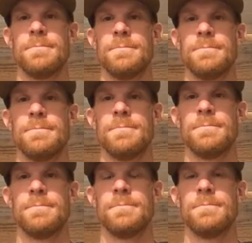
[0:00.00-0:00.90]

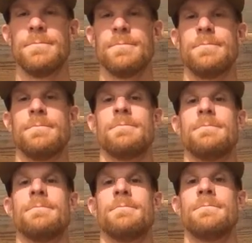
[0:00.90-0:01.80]

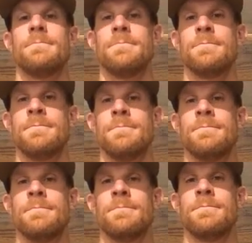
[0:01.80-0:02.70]

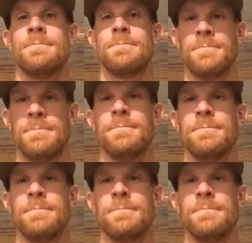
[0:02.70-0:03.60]

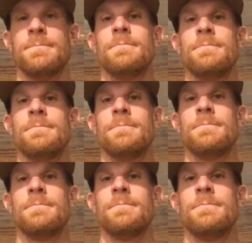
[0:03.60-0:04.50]
(not speaking)